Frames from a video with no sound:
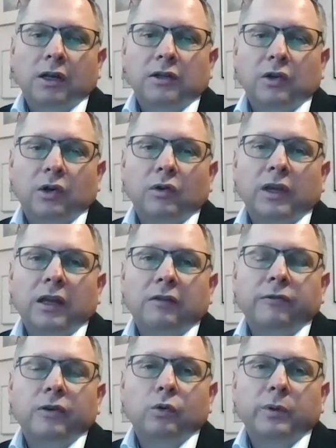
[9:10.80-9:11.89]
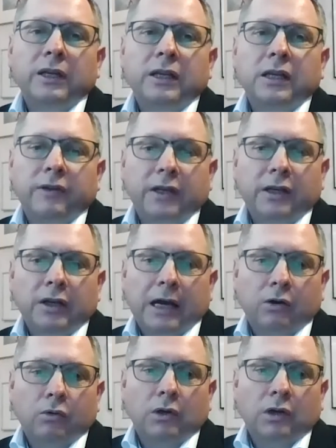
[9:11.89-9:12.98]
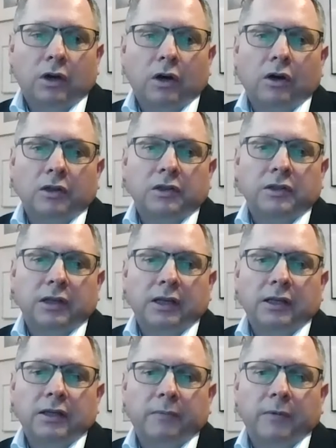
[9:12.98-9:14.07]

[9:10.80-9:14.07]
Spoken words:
So if you believe in nowcasting,